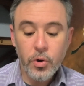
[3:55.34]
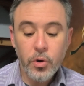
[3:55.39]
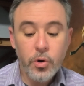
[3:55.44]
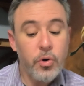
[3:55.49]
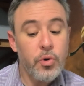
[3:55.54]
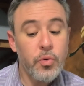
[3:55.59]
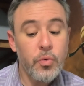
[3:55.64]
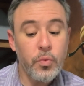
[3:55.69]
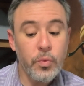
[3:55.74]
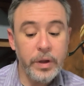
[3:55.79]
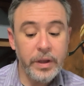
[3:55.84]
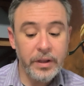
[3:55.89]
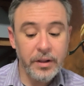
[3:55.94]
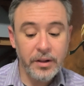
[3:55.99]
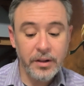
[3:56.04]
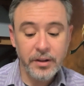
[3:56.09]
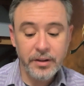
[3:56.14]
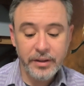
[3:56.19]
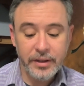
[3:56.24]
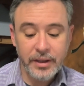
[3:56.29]
Who
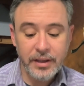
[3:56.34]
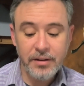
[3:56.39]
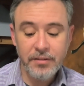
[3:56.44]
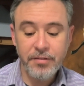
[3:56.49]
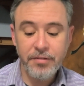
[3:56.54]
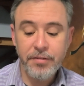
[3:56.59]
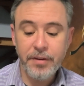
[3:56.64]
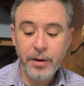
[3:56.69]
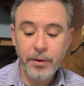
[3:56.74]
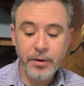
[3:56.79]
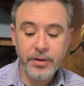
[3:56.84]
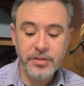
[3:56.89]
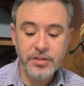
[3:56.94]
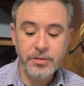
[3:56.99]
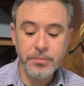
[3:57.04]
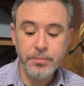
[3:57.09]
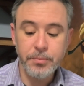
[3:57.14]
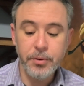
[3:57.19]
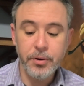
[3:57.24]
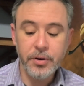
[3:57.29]
will in
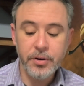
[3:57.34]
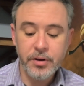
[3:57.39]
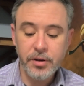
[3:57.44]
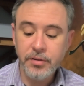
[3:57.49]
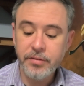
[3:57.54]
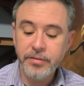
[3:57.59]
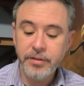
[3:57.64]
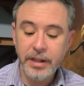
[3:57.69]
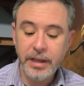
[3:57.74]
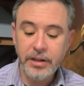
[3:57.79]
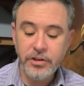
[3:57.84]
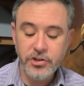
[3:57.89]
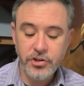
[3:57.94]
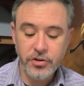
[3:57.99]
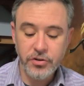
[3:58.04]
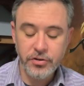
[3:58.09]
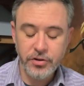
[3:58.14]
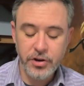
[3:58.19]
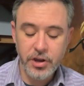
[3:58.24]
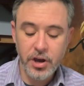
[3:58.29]
fairest book of
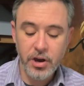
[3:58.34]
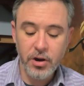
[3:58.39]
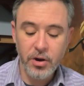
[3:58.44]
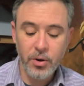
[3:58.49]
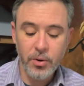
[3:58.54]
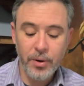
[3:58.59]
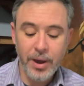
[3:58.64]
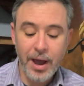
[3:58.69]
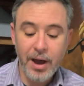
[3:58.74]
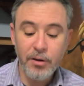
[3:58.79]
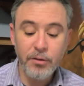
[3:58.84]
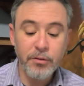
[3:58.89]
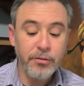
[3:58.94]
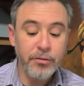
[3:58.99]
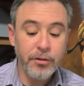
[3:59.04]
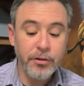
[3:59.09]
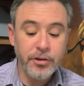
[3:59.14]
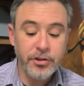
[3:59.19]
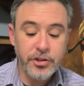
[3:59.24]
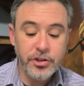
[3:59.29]
nature know how
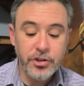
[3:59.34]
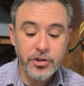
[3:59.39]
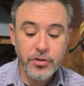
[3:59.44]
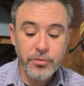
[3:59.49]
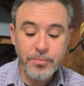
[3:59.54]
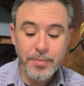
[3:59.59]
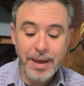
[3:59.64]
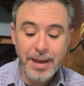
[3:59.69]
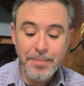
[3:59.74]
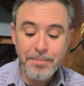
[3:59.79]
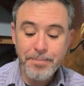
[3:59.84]
virtue may